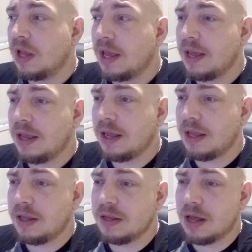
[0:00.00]

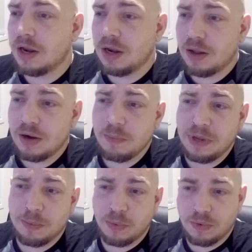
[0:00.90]
And a lot of
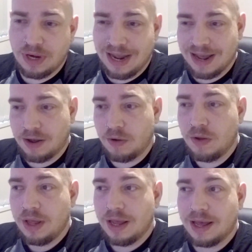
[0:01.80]
people
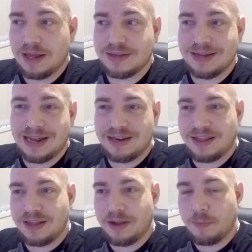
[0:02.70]
now are starting
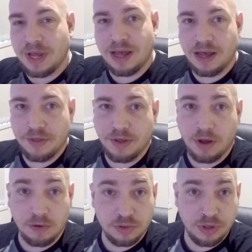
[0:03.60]
to think about other
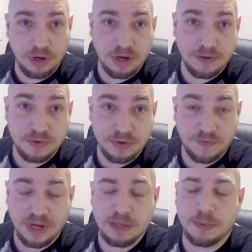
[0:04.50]
alternatives to
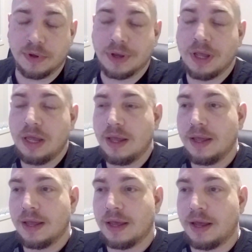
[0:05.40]
Facebook.
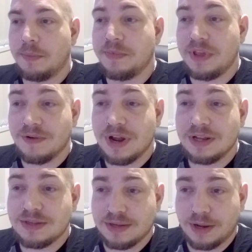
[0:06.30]
There are
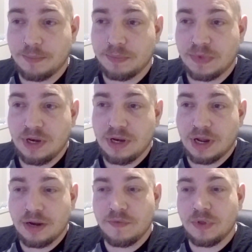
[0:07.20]
some,
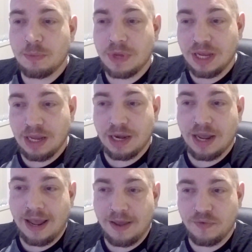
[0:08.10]
none of them again
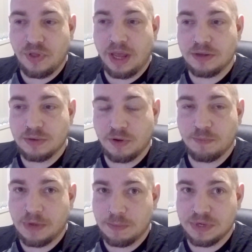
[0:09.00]
have that sort of
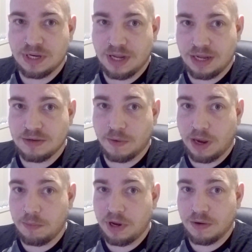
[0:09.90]
mums and dads and
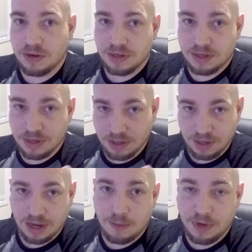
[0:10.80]
grandparents
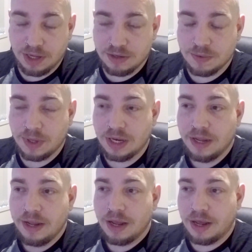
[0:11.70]
coming into it.
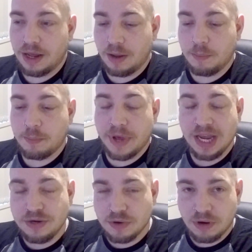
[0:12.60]

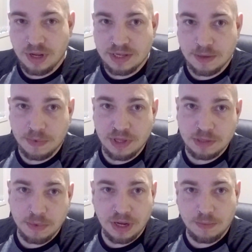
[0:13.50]
Patreon is something
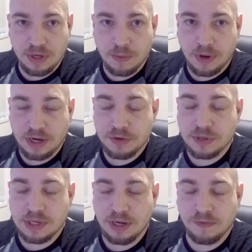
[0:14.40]
that's becoming quite
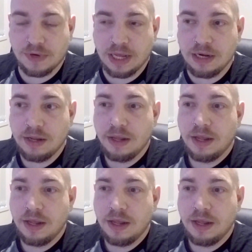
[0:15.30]
interesting of late.